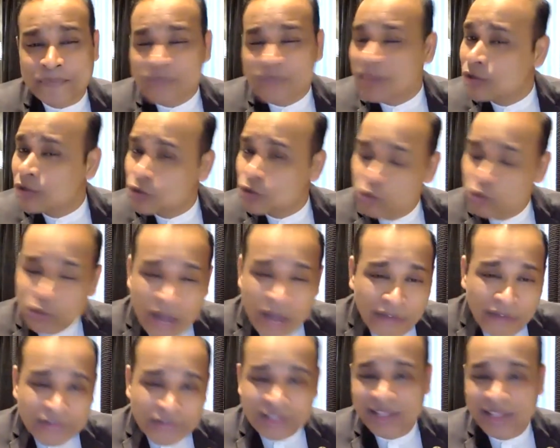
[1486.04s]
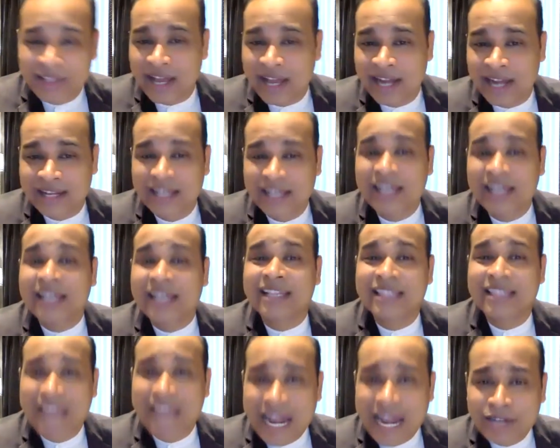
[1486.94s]
soon after that,
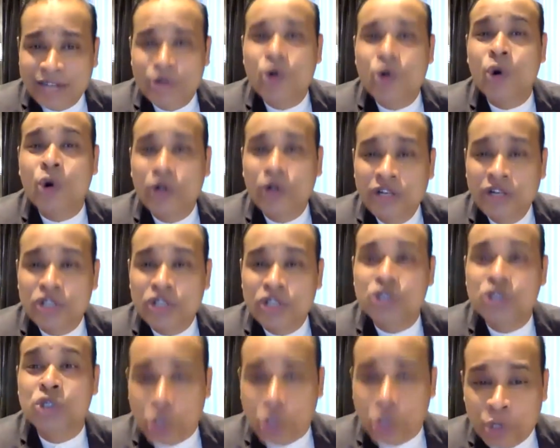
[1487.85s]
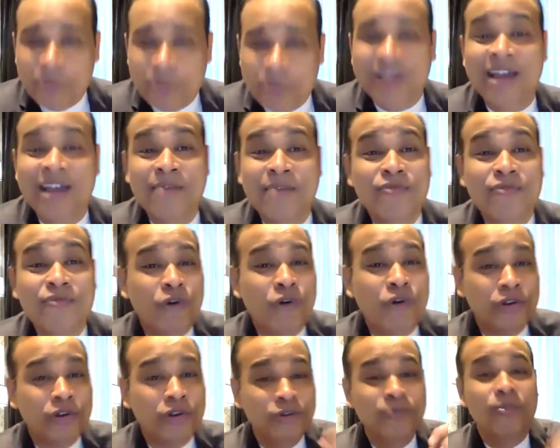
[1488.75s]
that goal should become
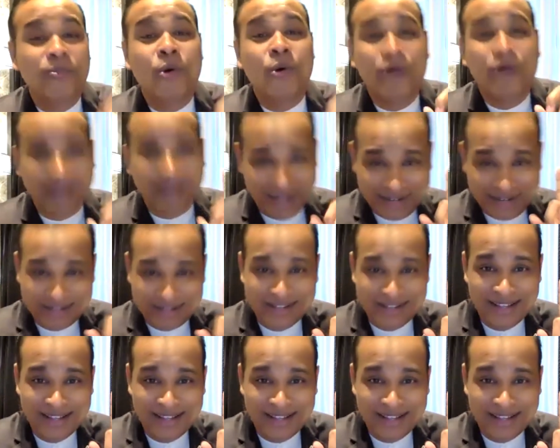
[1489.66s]
for you boring.